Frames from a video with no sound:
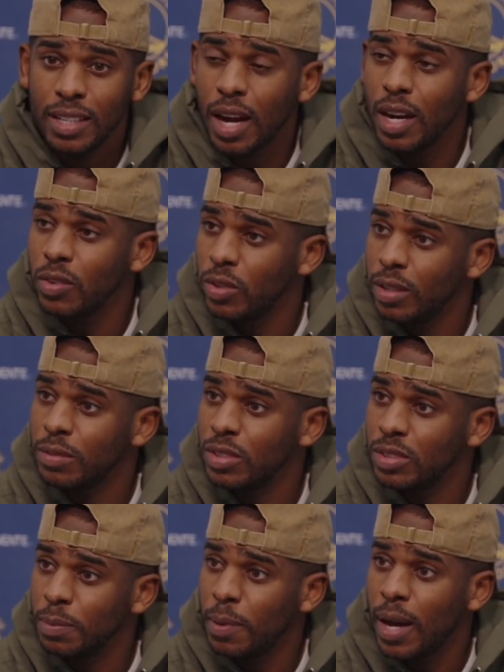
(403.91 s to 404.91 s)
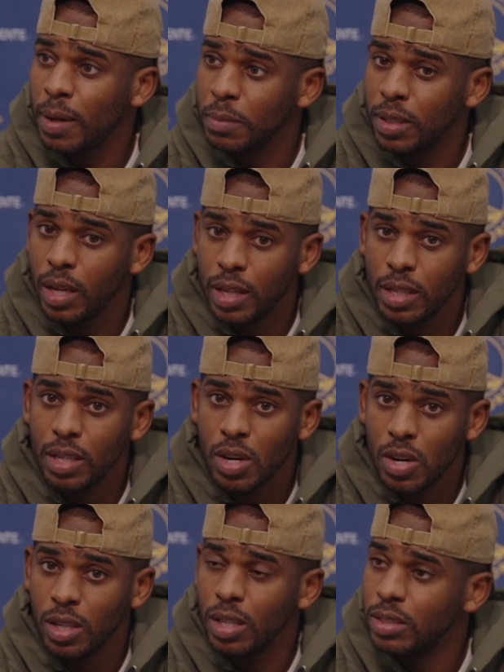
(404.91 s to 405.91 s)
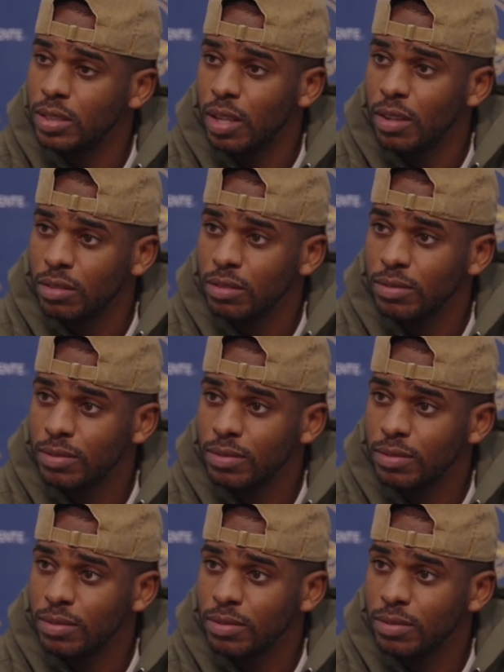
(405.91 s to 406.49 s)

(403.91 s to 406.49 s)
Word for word: Doc Rivers, Bob Delaney, and all us. So